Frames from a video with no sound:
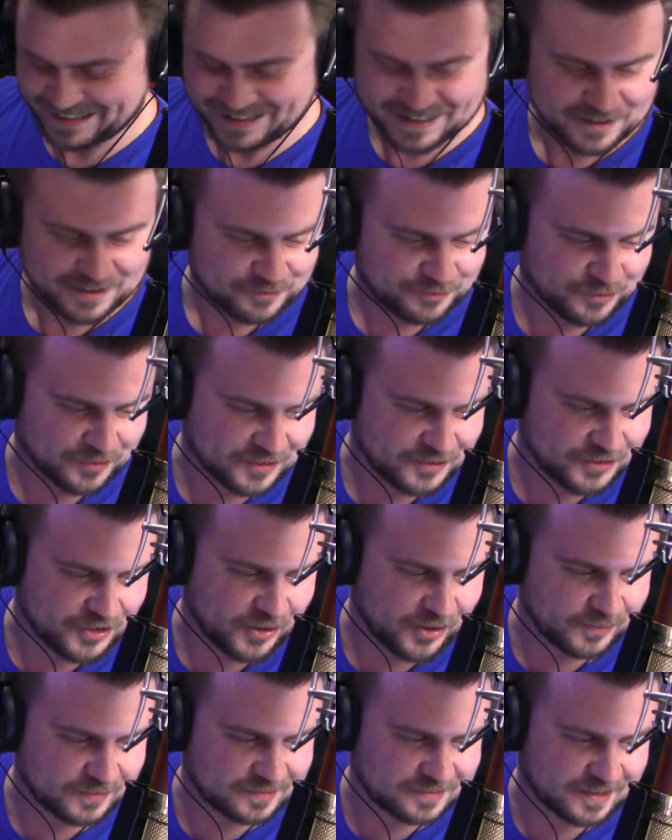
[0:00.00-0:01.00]
For the
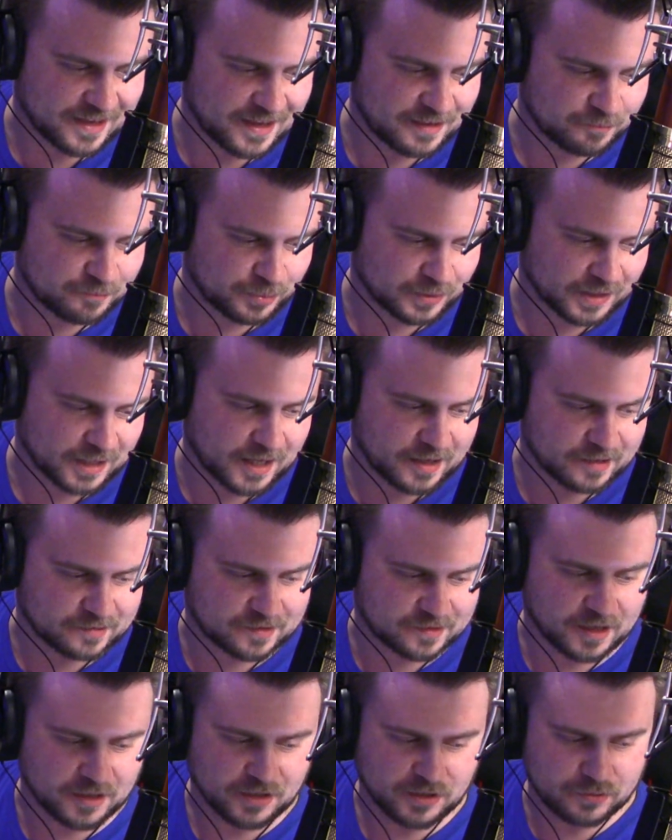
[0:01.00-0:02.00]
Note 10
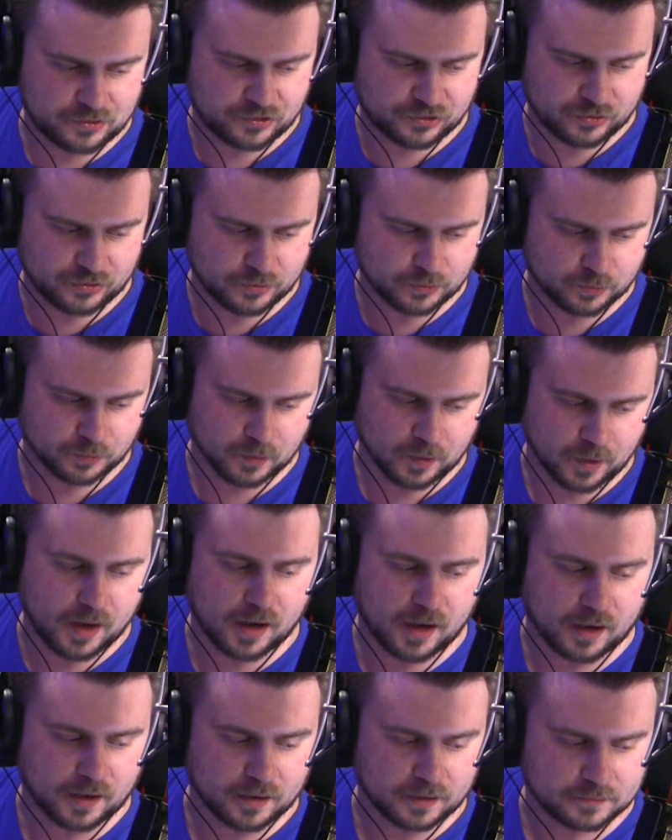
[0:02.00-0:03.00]
Plus, can you shoot
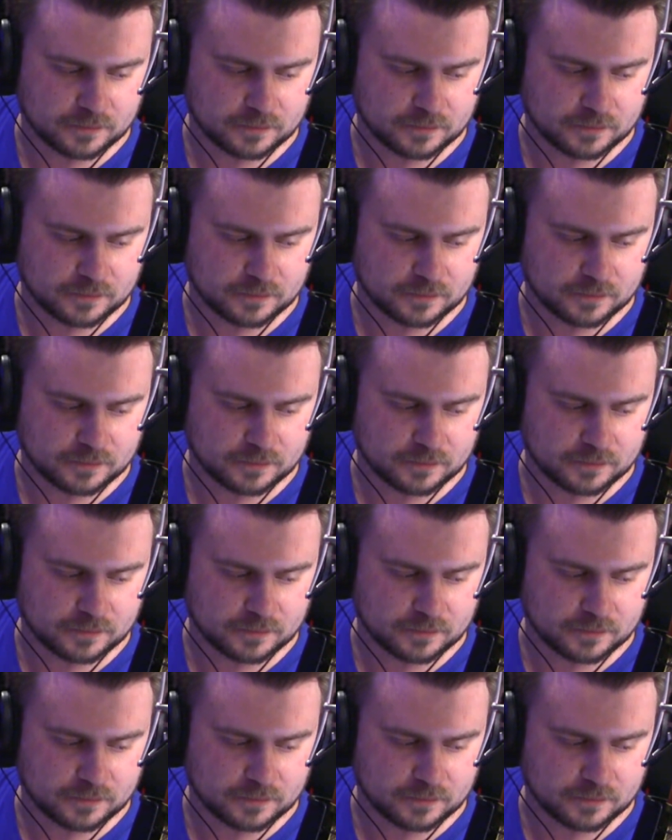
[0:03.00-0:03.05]
RAW?